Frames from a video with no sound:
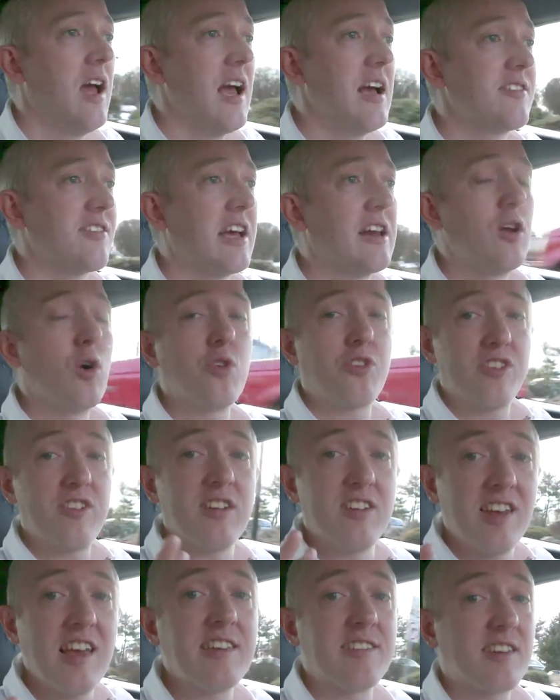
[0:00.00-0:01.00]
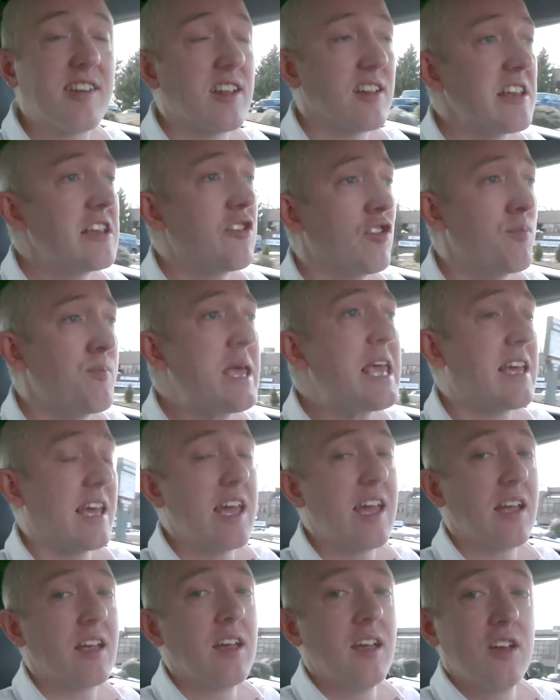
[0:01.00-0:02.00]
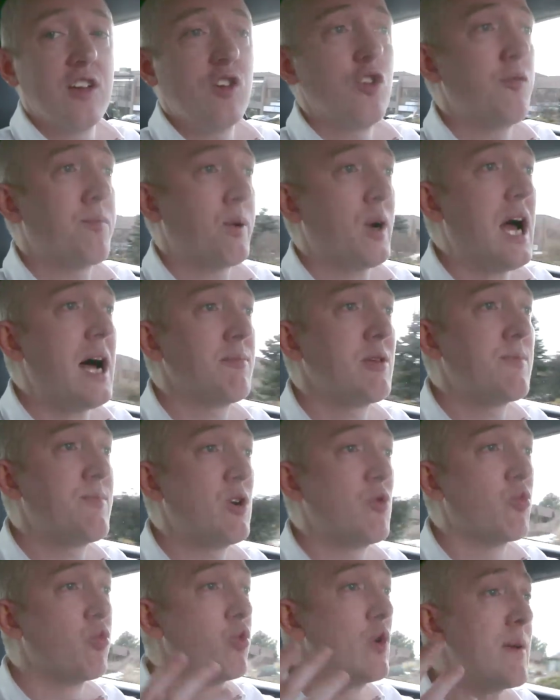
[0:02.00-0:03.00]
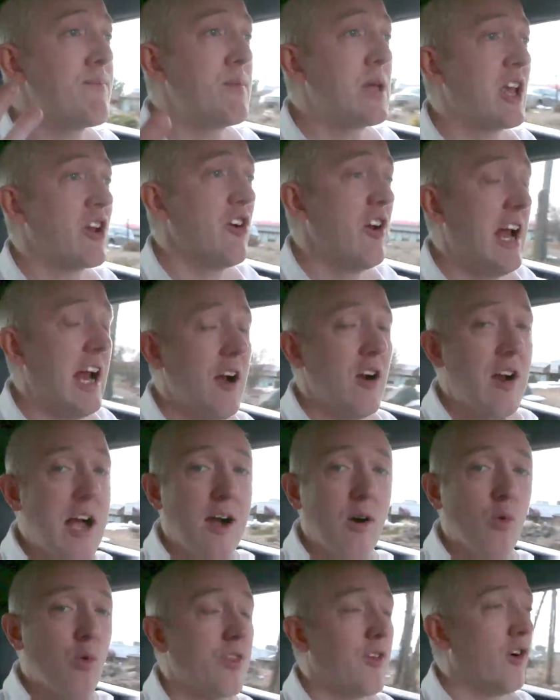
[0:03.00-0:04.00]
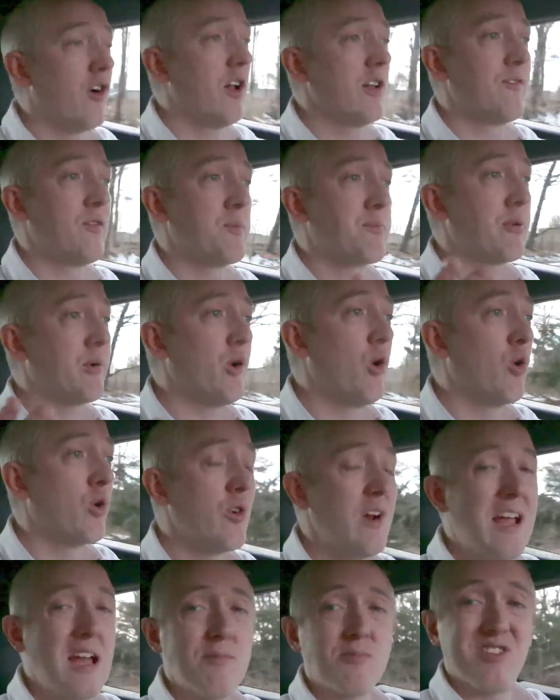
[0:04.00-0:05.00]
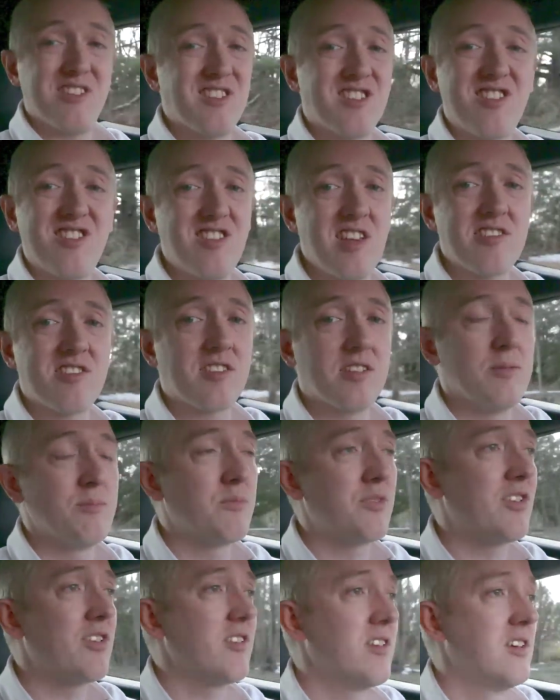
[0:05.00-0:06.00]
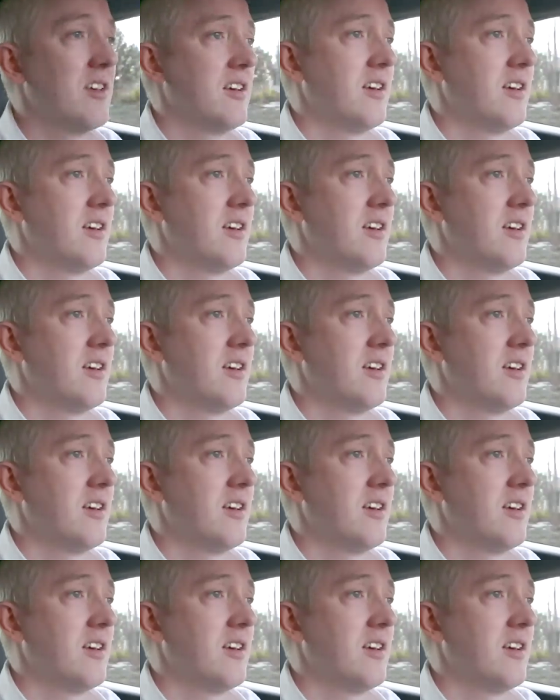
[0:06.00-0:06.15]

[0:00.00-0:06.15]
As I know statistically speaking, you've probably been ripping your hair out with all of the programs and systems,